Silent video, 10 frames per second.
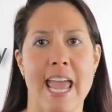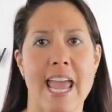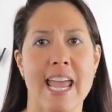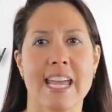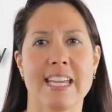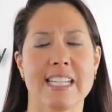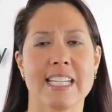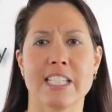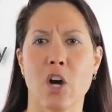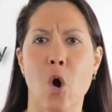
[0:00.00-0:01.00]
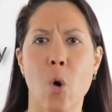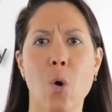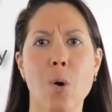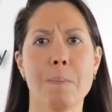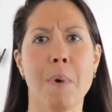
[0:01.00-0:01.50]
and it's a
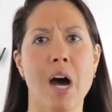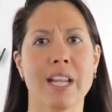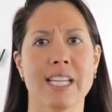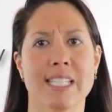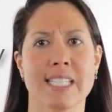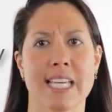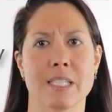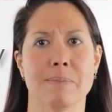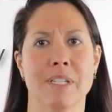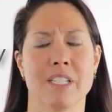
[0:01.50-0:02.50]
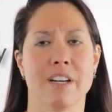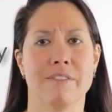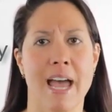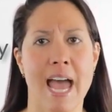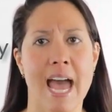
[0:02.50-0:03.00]
whole body assessment of
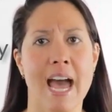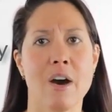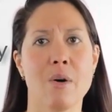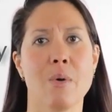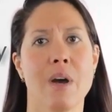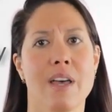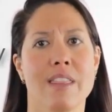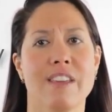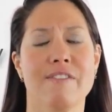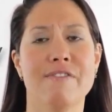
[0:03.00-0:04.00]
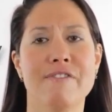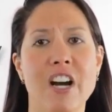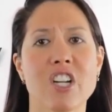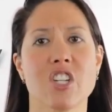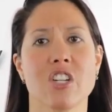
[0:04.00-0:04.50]
how the
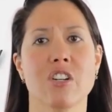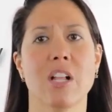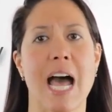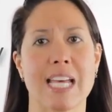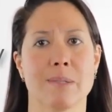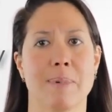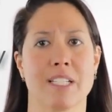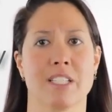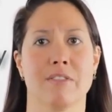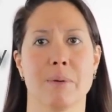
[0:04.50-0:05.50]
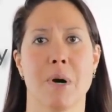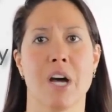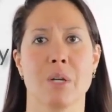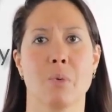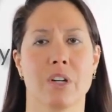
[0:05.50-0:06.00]
functional aspects of the
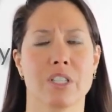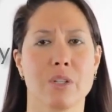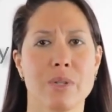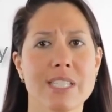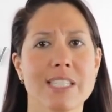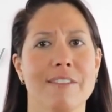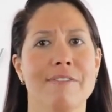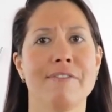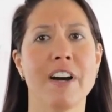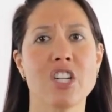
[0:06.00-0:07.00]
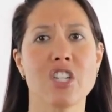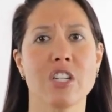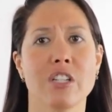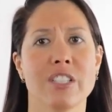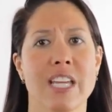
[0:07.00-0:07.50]
body work. So this is a
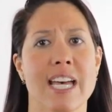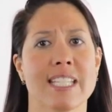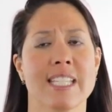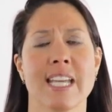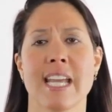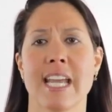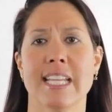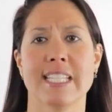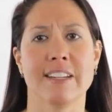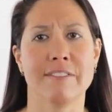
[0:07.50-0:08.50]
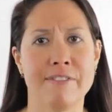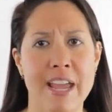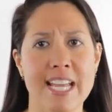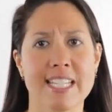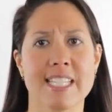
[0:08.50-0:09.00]
functional test, it's
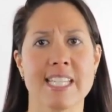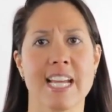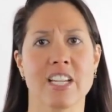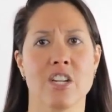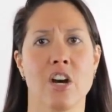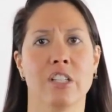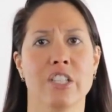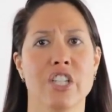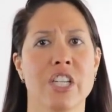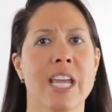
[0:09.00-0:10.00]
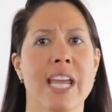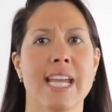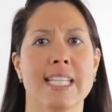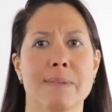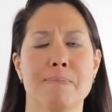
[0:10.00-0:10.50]
advanced technology,
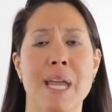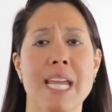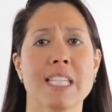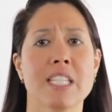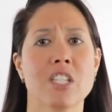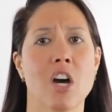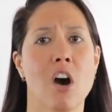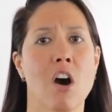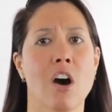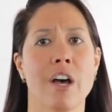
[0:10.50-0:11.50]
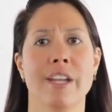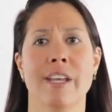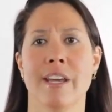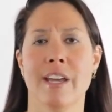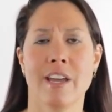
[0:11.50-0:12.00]
it's based on